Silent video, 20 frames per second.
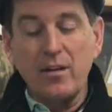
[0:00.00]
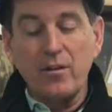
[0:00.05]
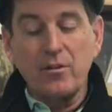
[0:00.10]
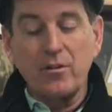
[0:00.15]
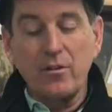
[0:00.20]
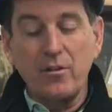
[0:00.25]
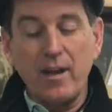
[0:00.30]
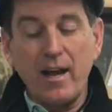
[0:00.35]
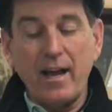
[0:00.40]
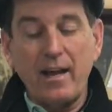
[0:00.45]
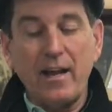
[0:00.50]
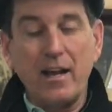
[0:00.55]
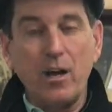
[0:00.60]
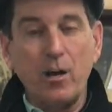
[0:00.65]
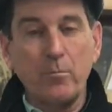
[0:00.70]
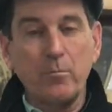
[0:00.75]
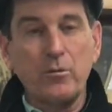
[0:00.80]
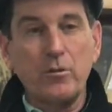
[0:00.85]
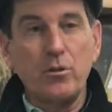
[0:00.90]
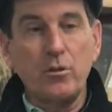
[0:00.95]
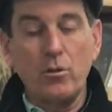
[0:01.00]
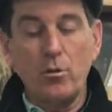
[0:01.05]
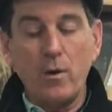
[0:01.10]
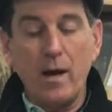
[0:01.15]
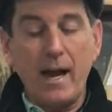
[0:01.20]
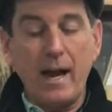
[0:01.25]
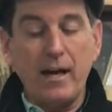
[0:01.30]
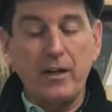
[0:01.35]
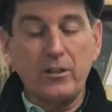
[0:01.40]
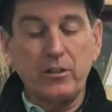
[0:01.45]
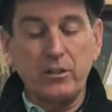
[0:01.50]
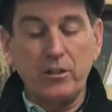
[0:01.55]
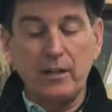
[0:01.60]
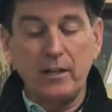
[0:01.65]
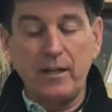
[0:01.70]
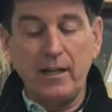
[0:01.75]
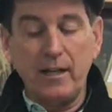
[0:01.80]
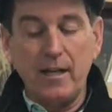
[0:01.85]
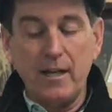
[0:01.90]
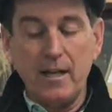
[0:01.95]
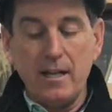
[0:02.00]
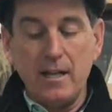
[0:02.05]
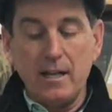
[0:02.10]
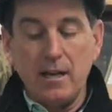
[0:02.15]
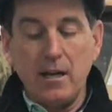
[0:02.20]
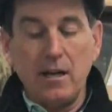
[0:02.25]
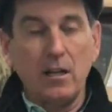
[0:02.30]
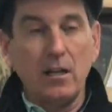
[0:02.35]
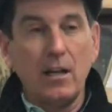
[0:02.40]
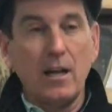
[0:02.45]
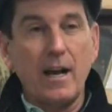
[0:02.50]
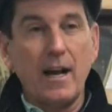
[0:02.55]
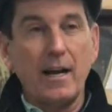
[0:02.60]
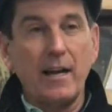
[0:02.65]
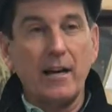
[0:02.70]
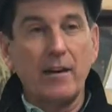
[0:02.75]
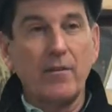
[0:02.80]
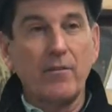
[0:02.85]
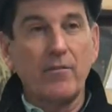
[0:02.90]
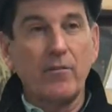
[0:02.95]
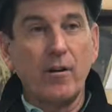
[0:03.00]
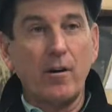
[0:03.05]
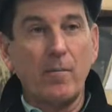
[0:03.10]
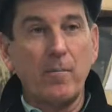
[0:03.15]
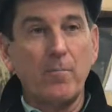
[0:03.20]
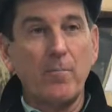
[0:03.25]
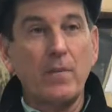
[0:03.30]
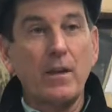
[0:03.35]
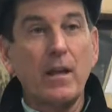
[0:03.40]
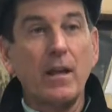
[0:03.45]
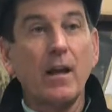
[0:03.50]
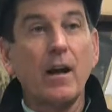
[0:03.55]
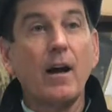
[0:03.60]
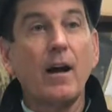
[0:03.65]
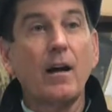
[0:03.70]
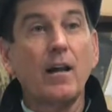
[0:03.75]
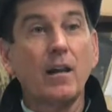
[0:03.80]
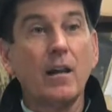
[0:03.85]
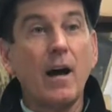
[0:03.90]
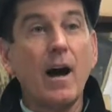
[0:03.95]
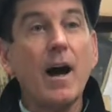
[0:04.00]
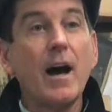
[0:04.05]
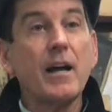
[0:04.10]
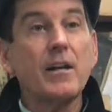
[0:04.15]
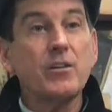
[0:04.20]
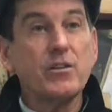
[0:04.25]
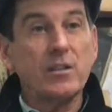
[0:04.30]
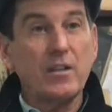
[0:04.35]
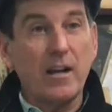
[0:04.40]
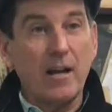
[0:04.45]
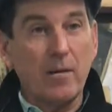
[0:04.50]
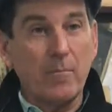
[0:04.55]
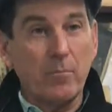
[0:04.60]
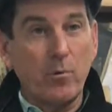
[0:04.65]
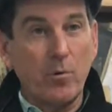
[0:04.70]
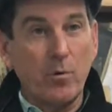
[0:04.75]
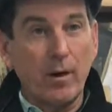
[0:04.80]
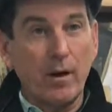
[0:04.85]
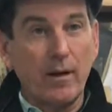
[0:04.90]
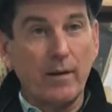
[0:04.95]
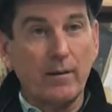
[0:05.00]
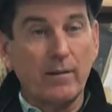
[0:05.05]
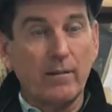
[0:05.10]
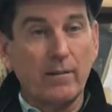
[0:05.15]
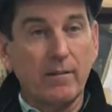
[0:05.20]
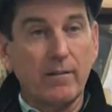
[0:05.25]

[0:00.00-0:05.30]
So that helps you actually align it from a lie standpoint,